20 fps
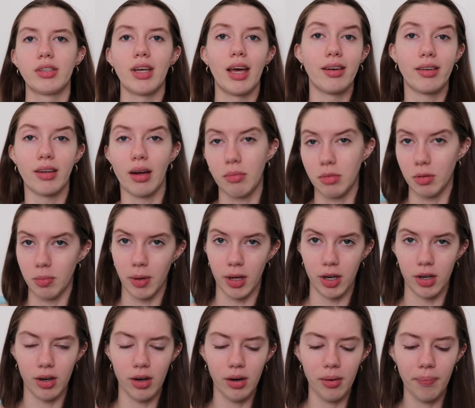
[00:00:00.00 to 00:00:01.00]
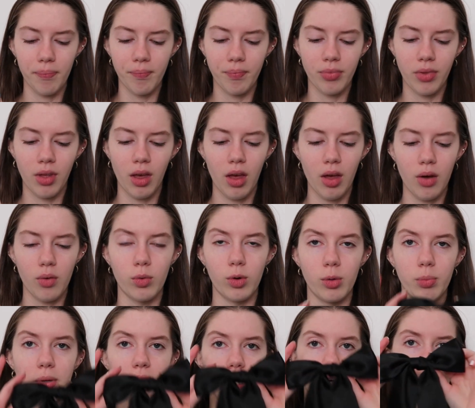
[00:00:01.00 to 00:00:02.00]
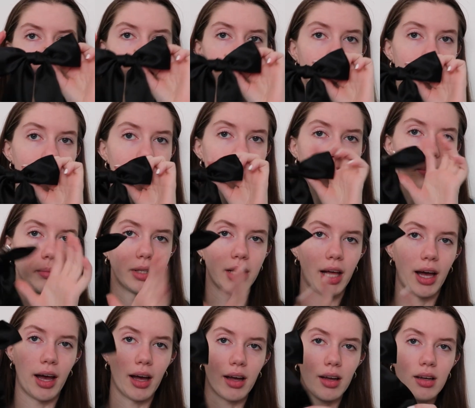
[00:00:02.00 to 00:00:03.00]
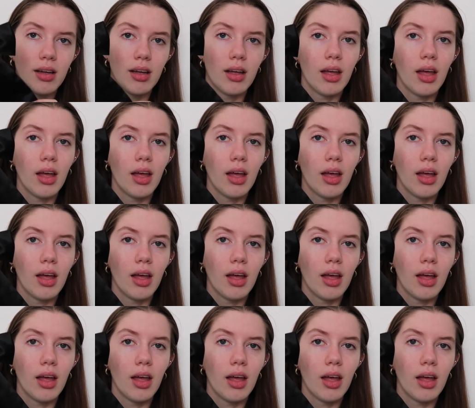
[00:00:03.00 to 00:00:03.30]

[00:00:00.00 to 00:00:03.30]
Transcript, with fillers: 10 times better would be this black